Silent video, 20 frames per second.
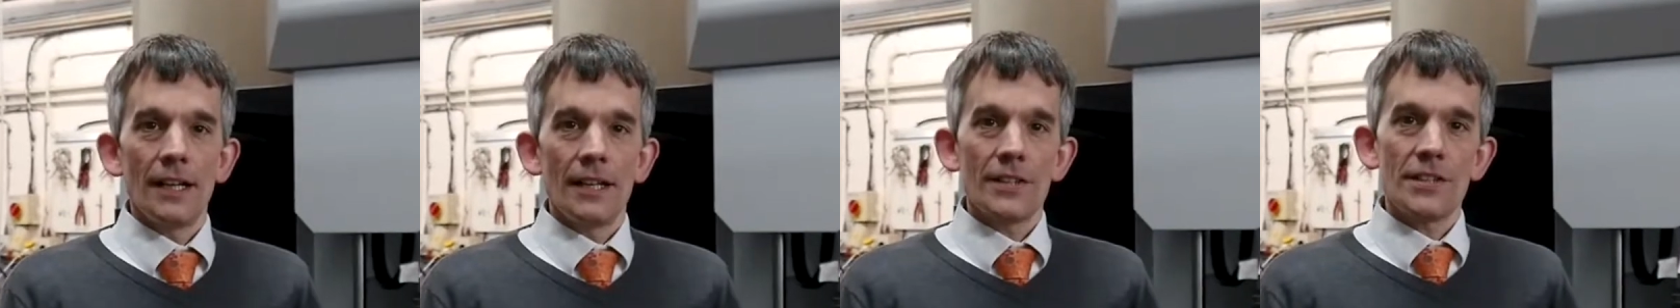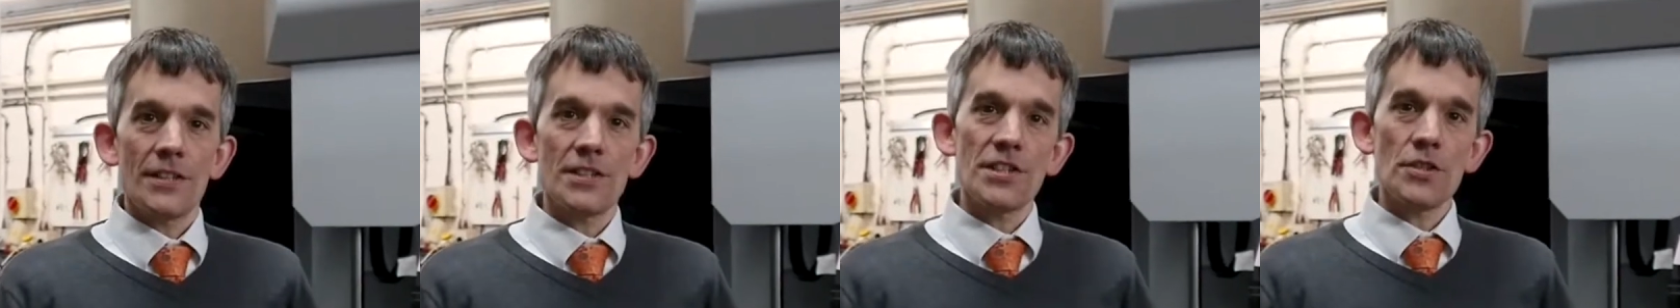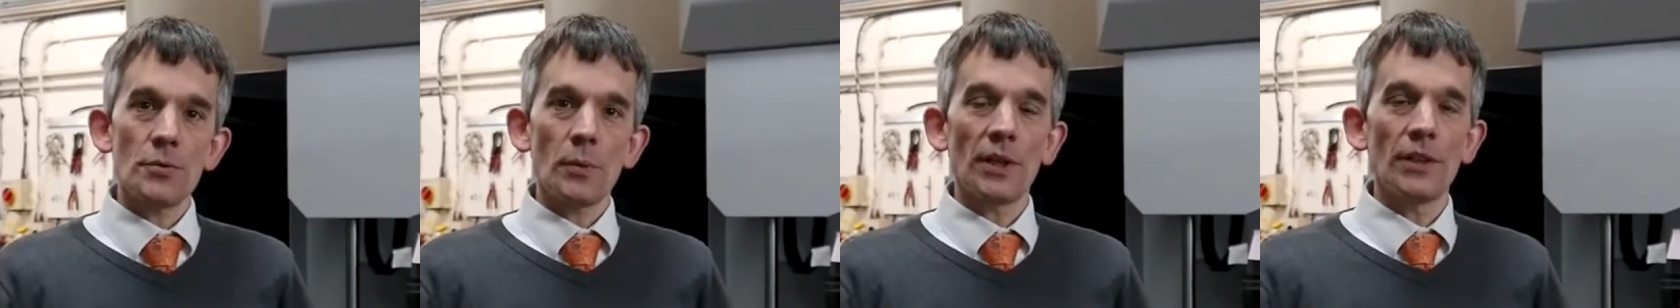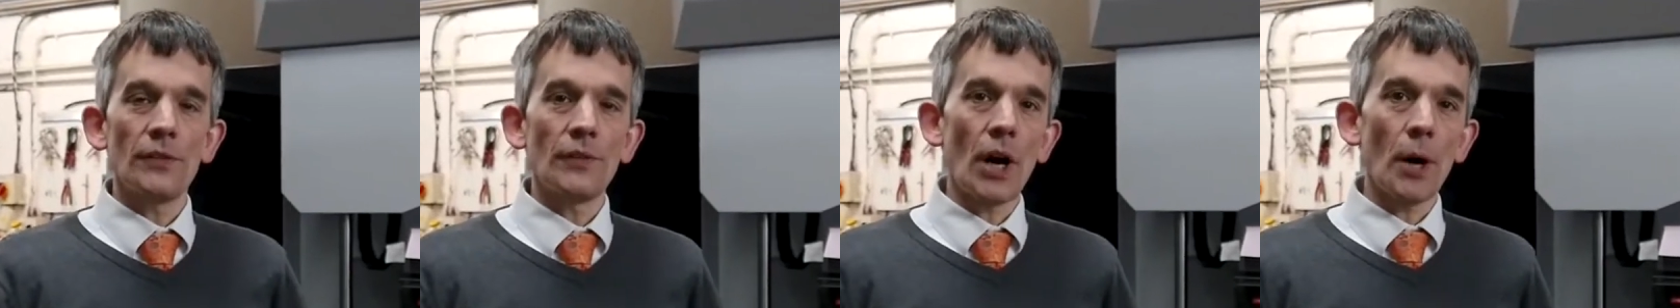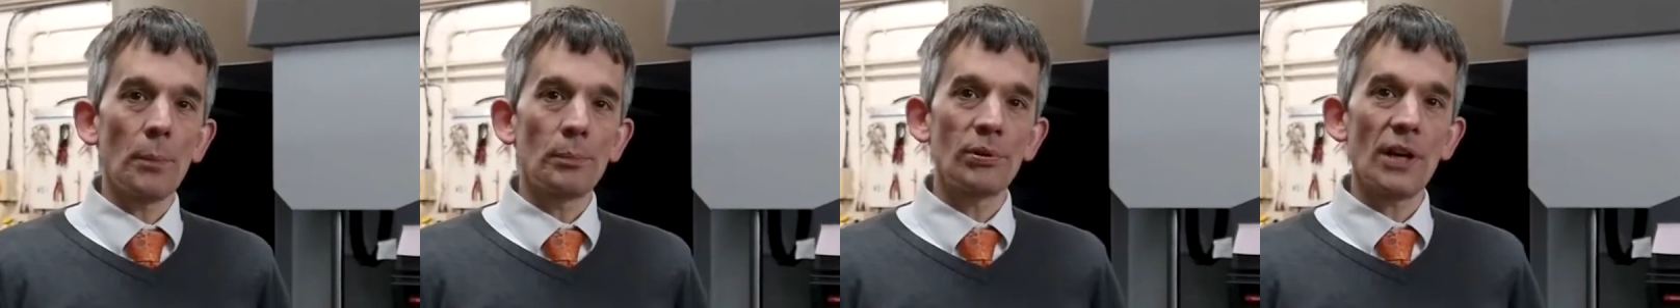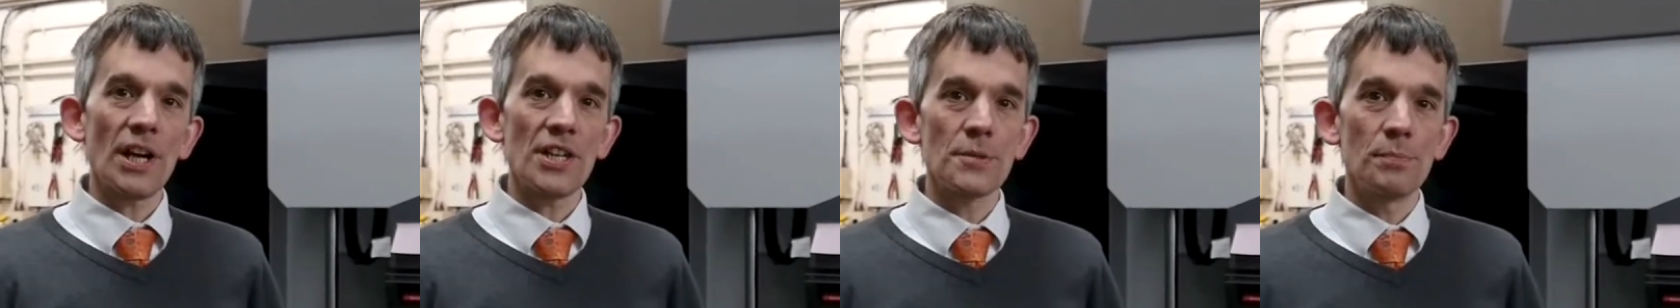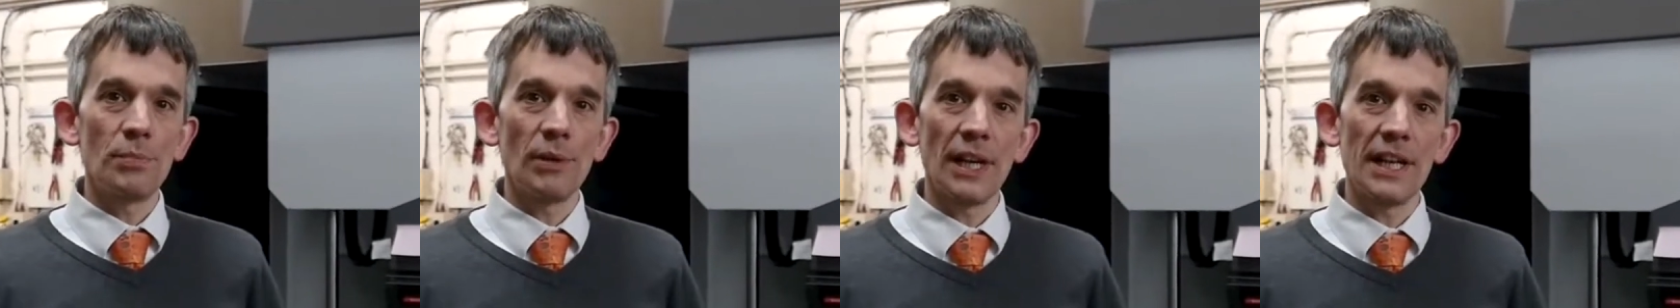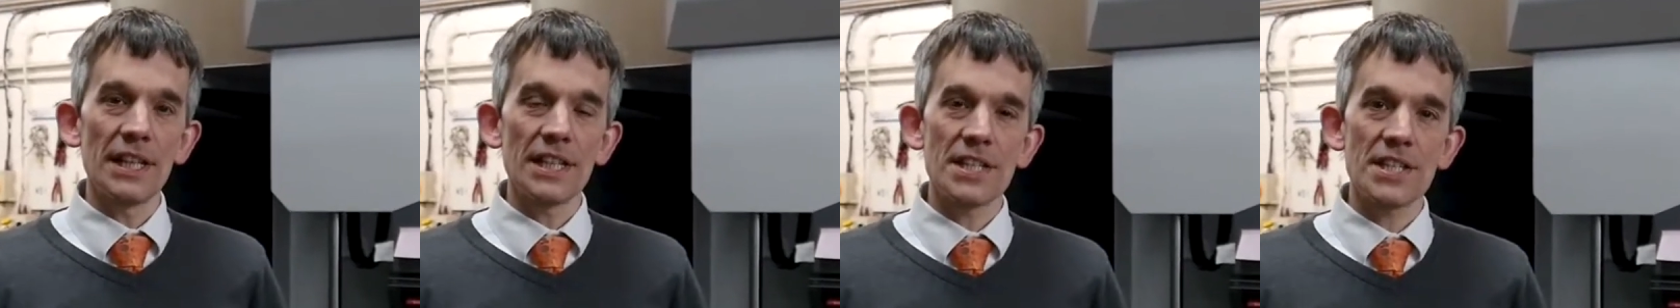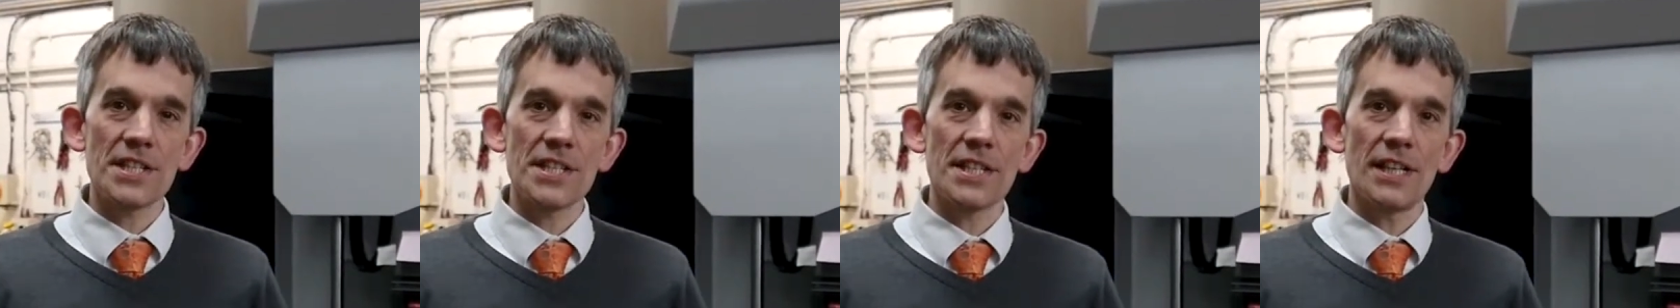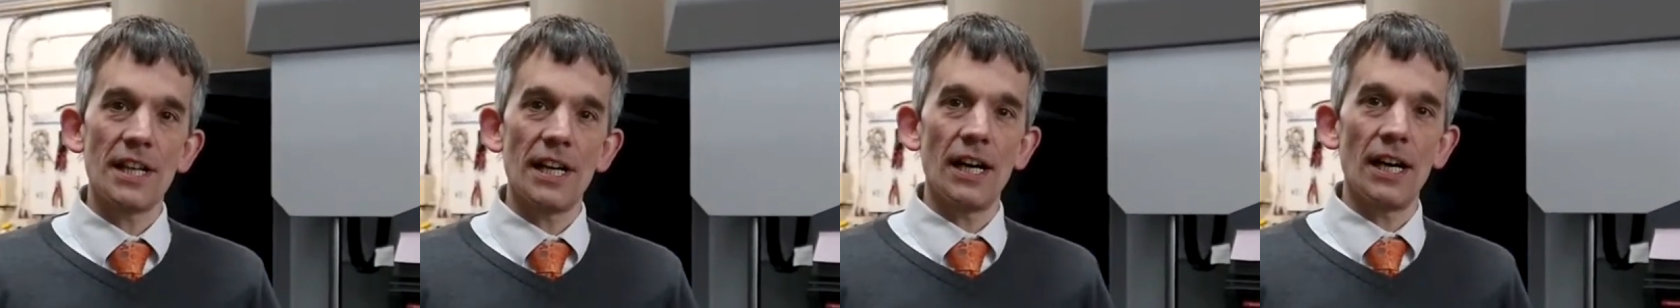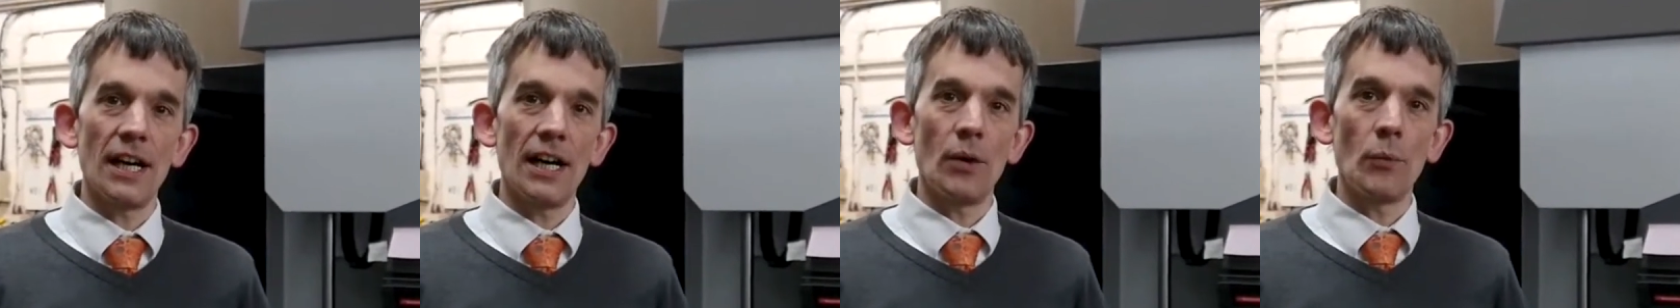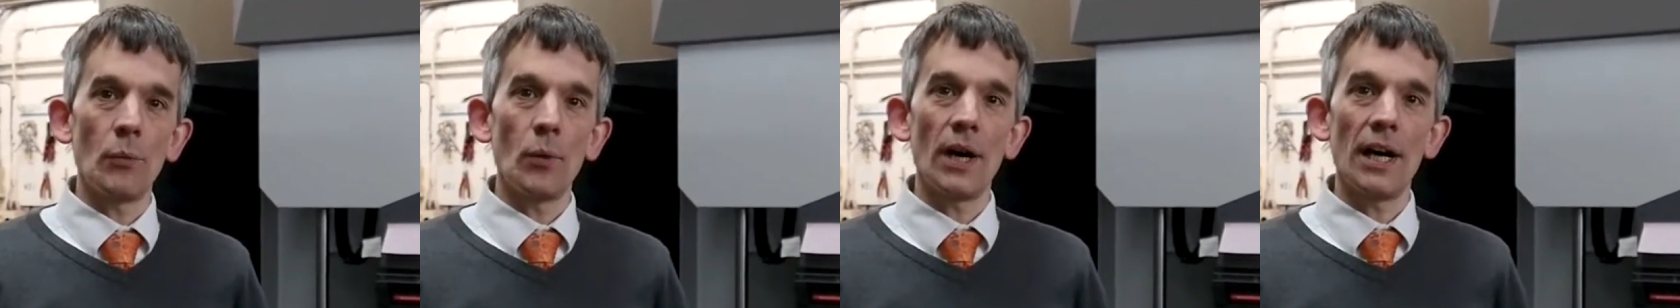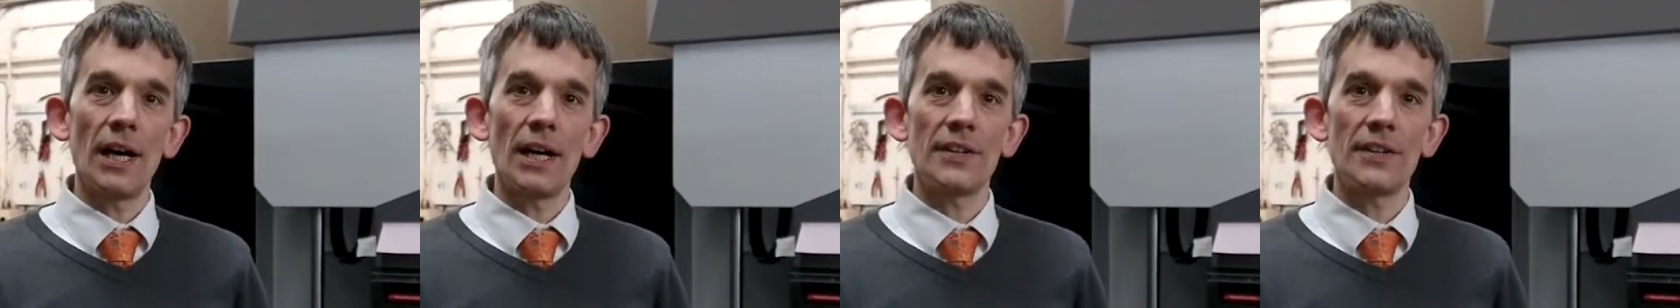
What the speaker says: This is one of our press brakes where